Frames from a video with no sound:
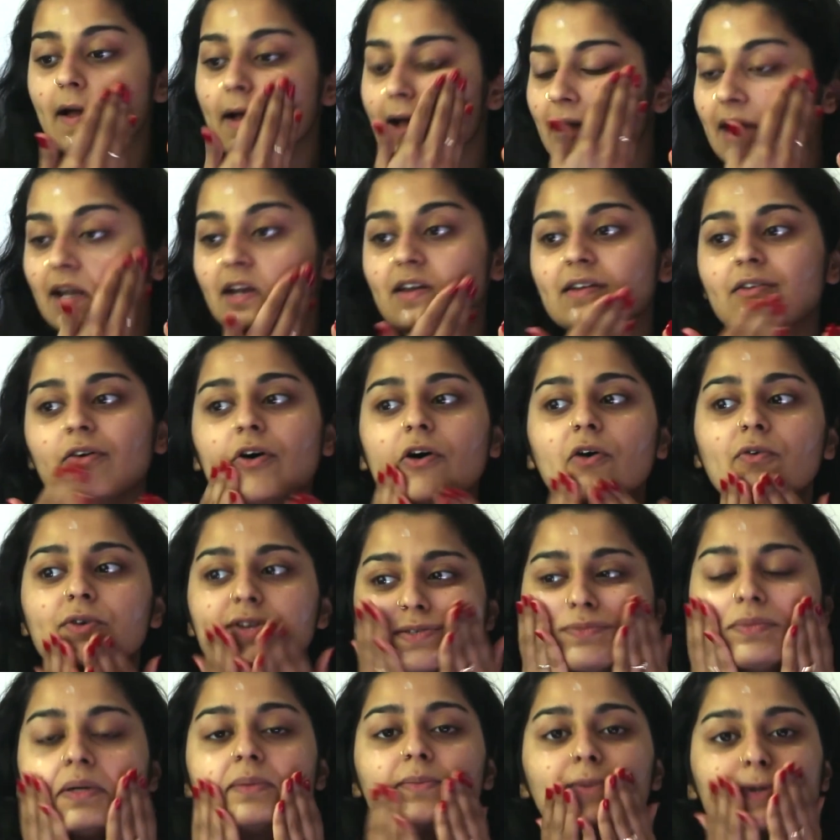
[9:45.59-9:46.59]
And always
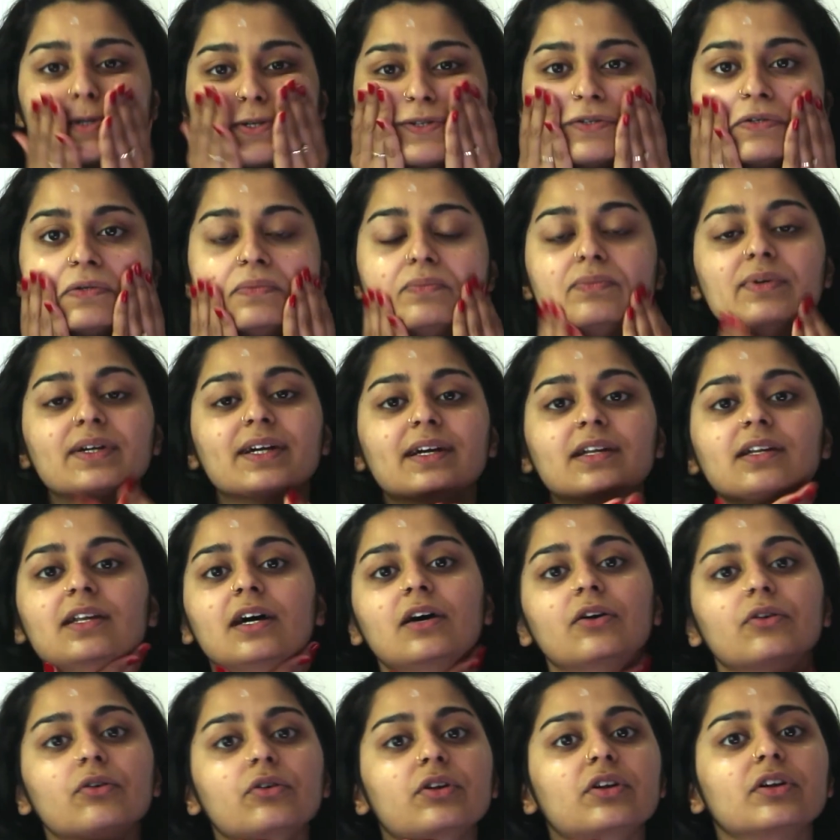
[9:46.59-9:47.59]
remember to bring it
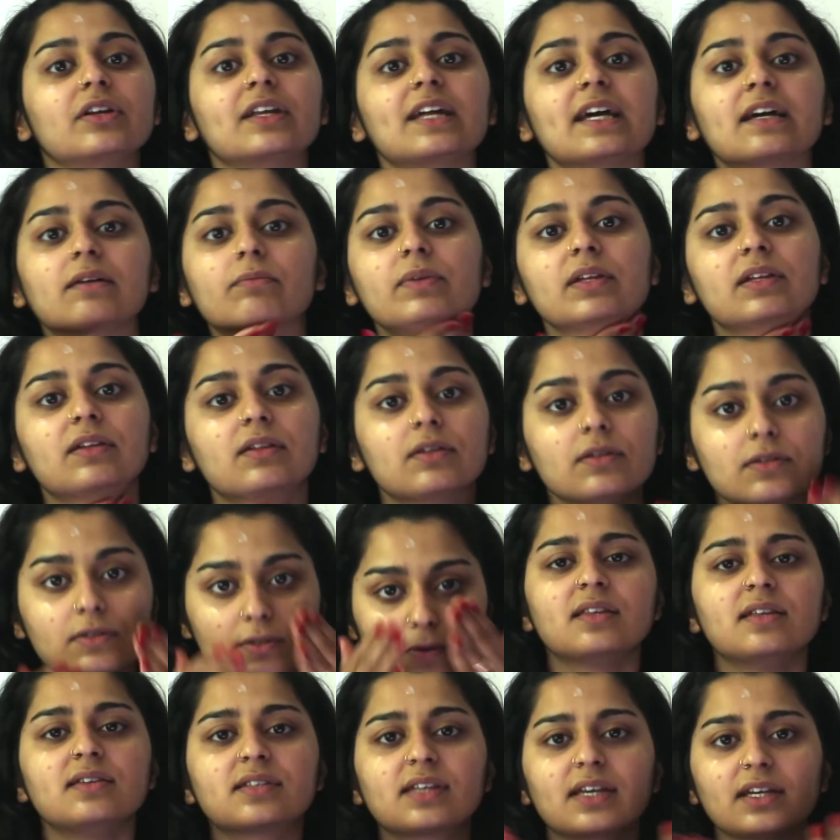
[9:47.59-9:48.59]
down on your neck, because
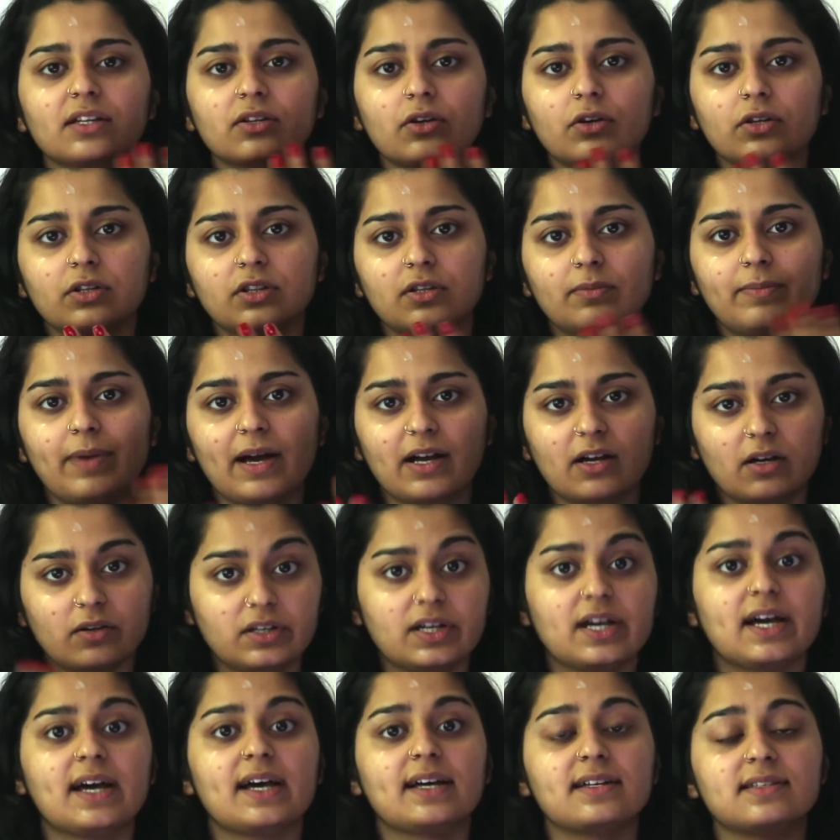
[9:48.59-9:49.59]
the skin on the back of
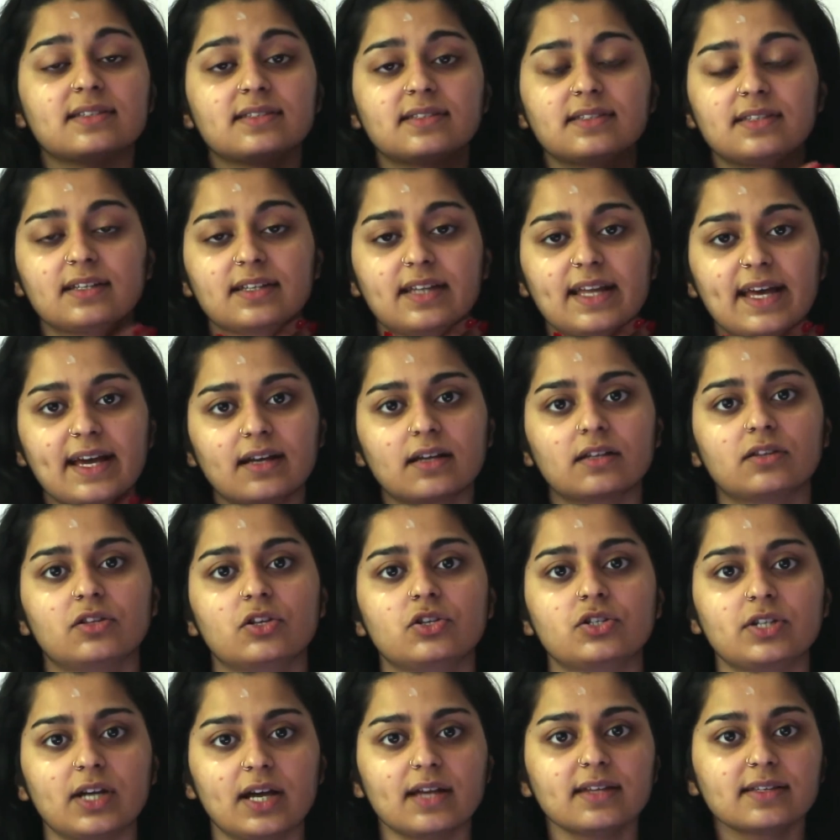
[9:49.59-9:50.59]
your hands, the neck, the
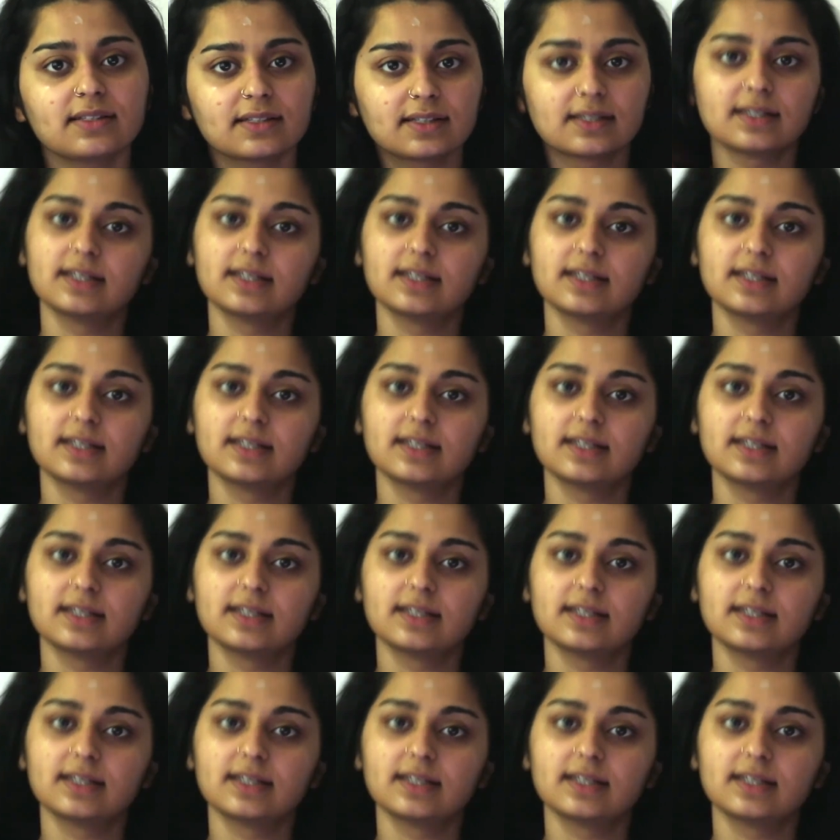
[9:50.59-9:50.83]
chest